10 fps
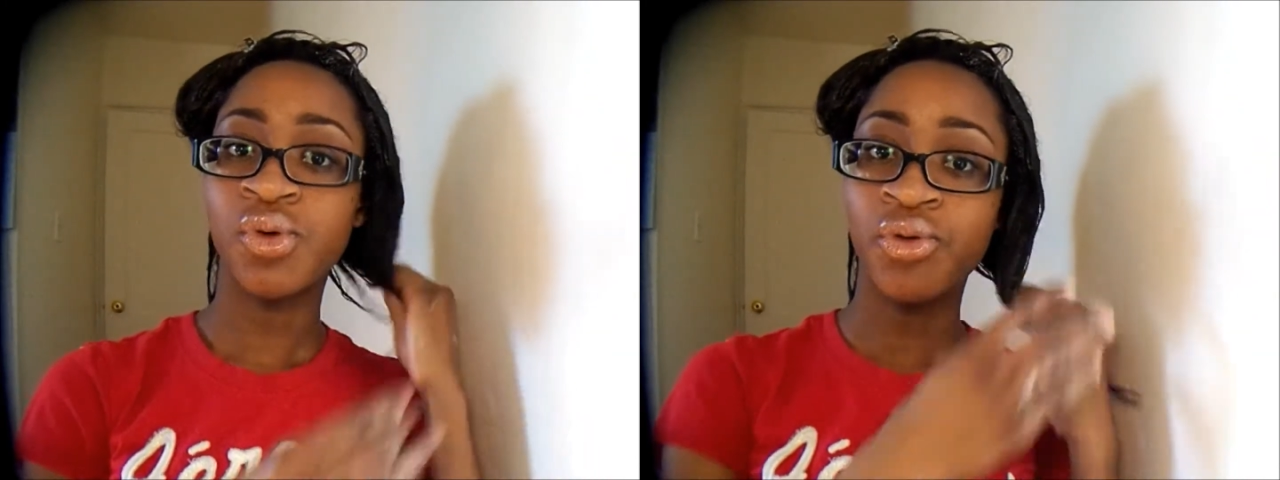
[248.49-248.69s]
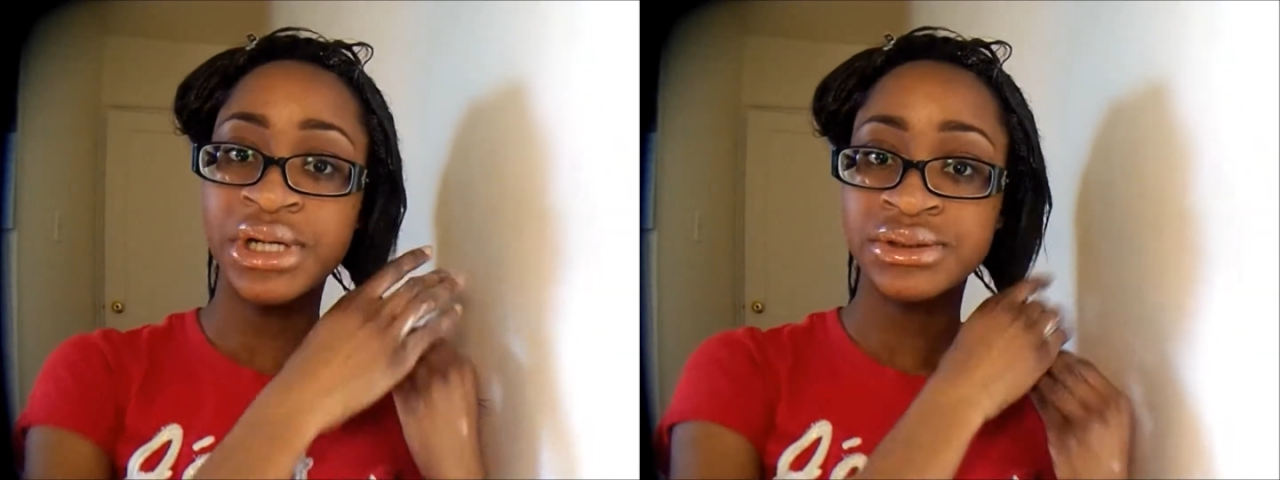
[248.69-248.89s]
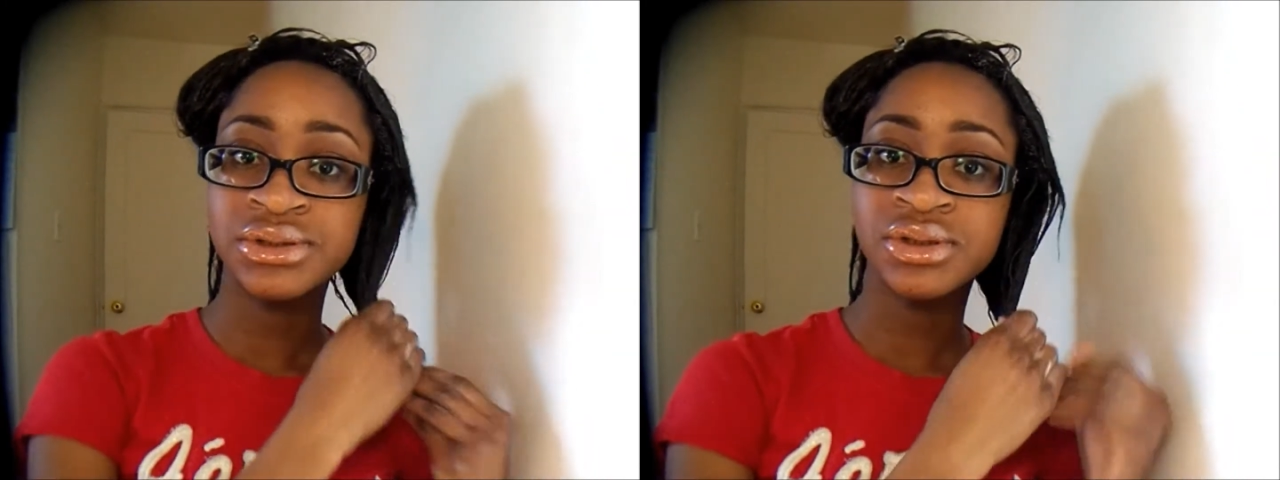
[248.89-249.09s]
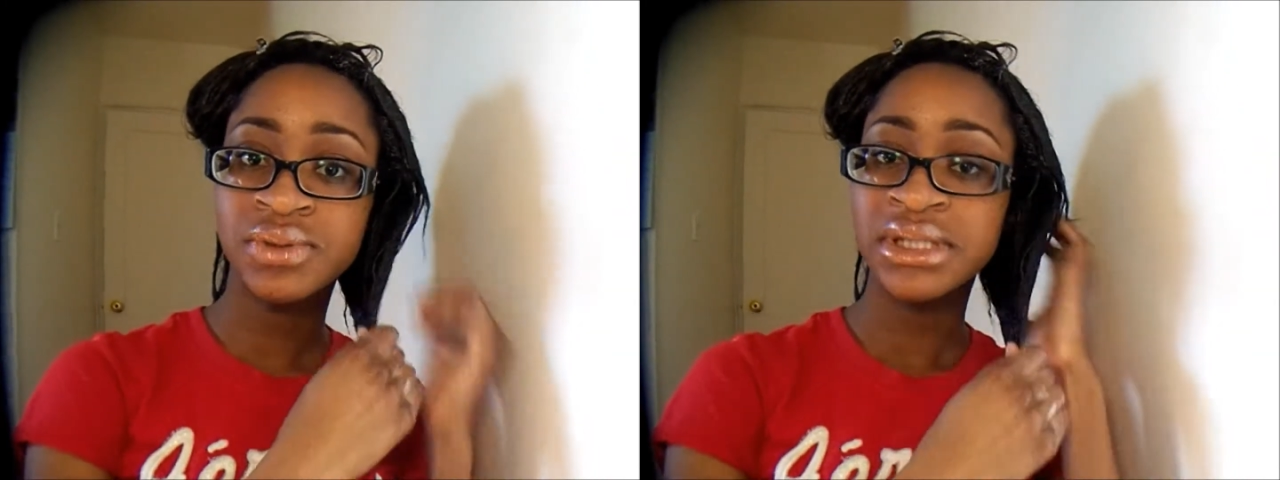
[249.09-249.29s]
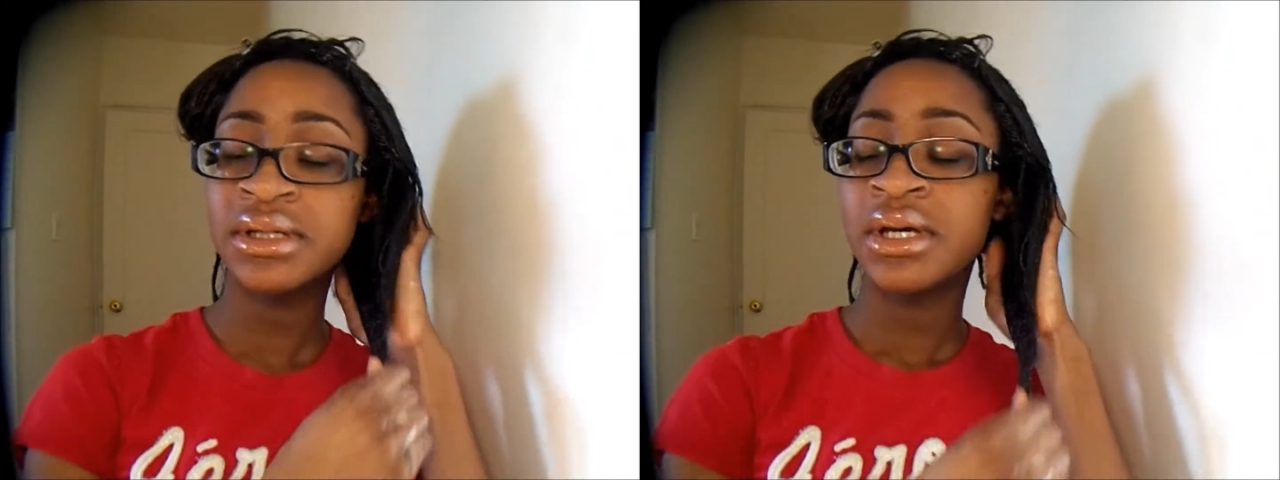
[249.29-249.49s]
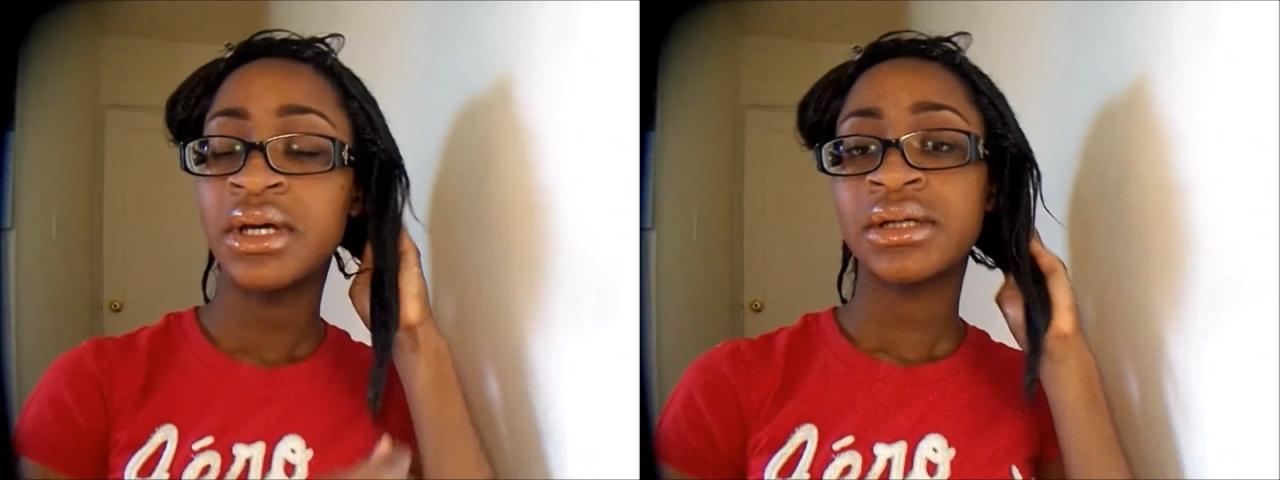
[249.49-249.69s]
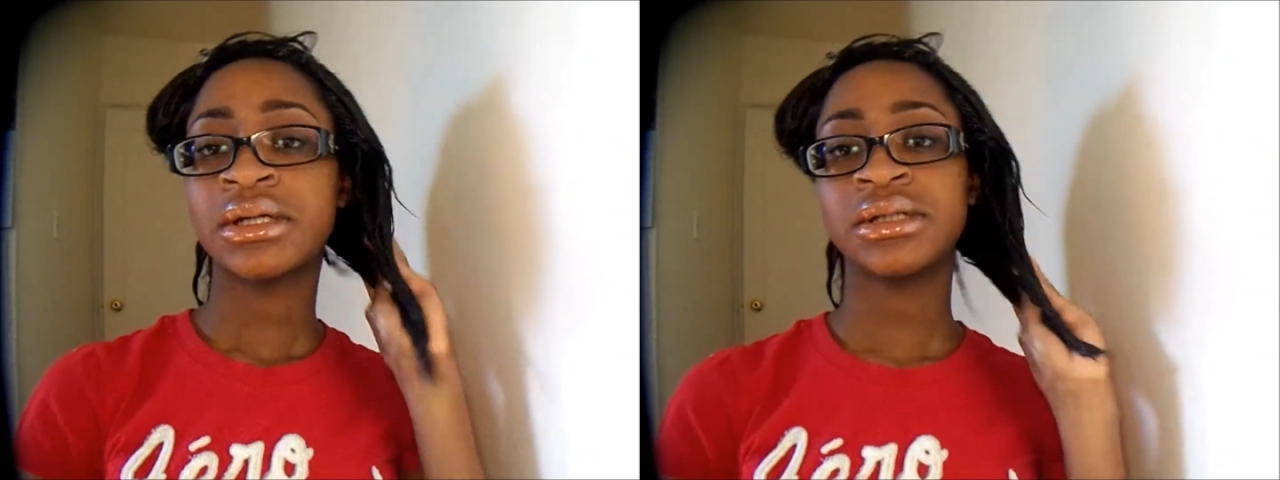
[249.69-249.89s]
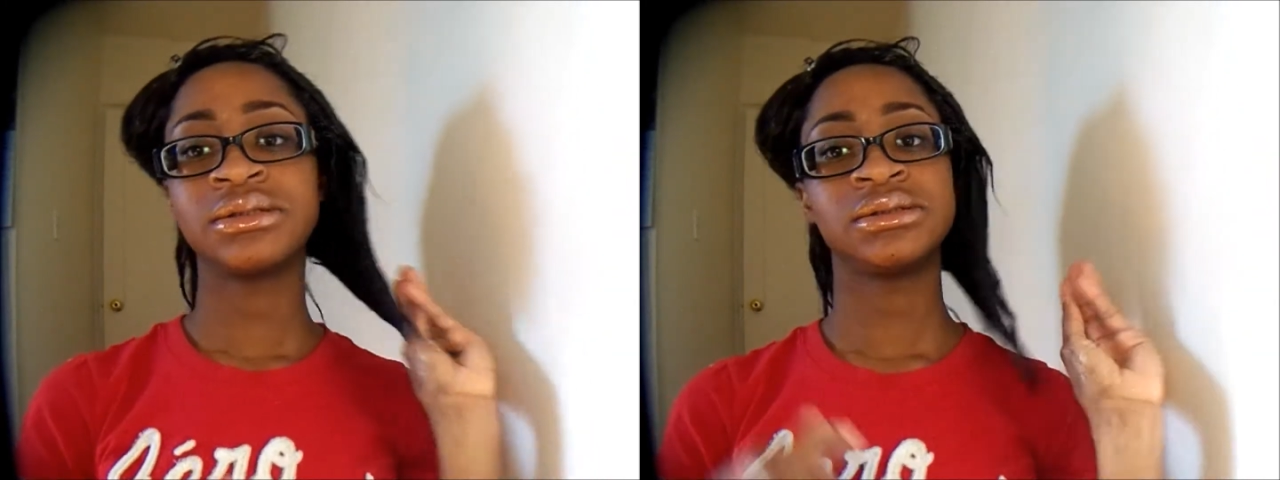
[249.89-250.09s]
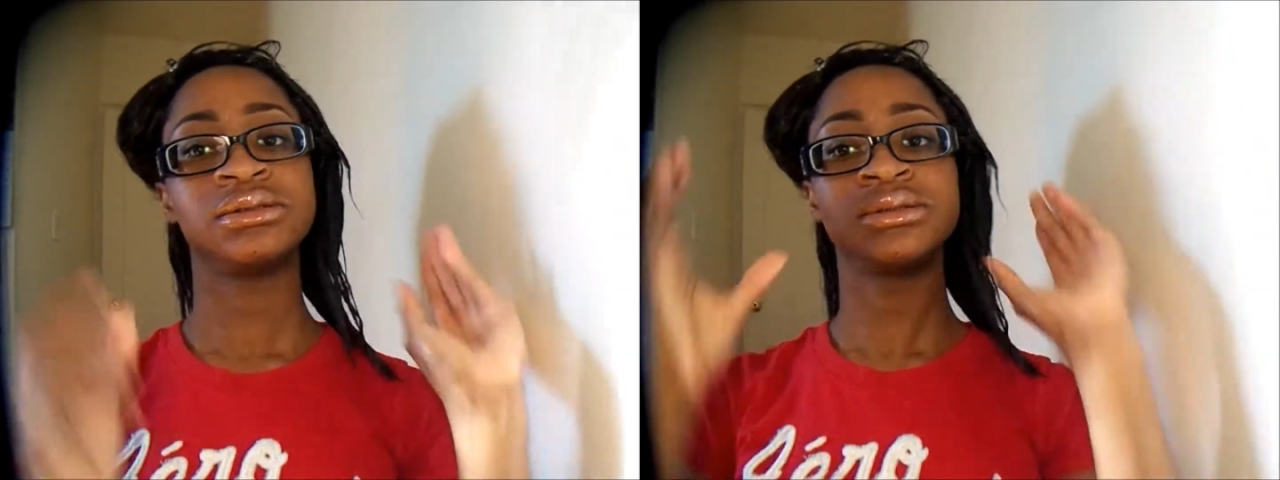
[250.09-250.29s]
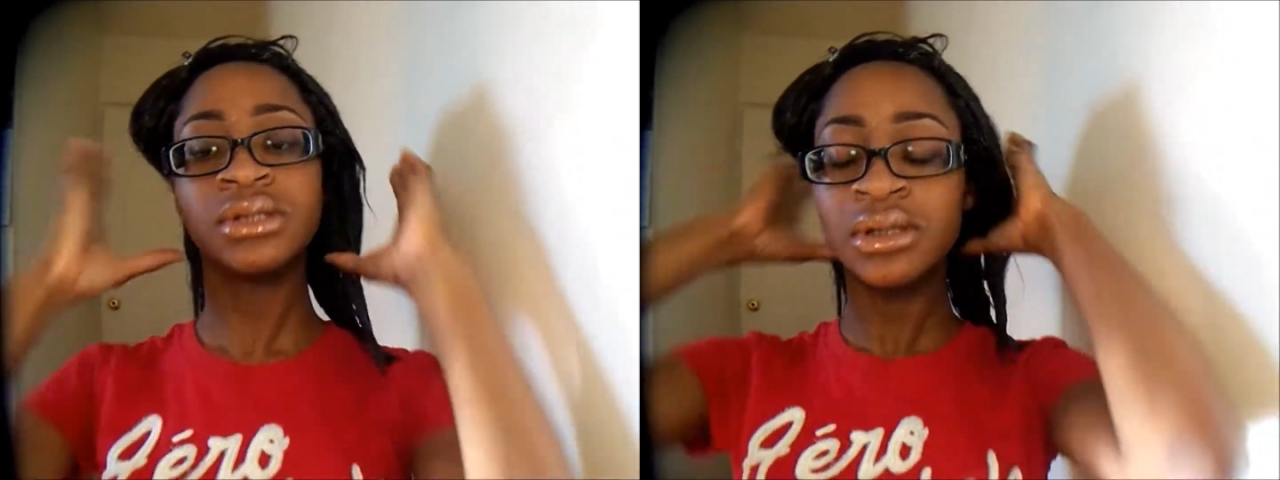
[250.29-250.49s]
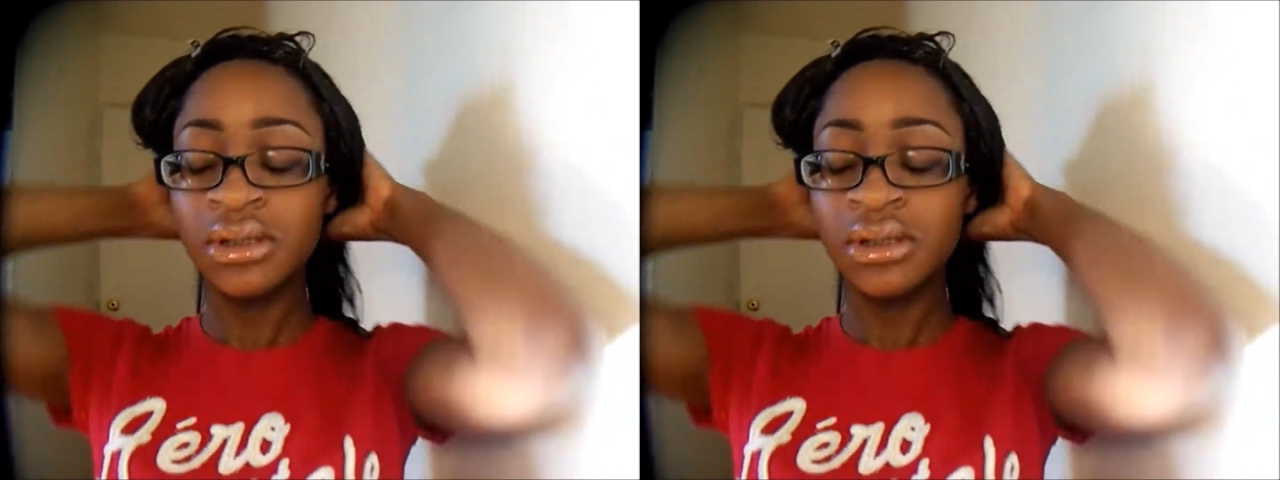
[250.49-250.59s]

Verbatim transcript: oils to it because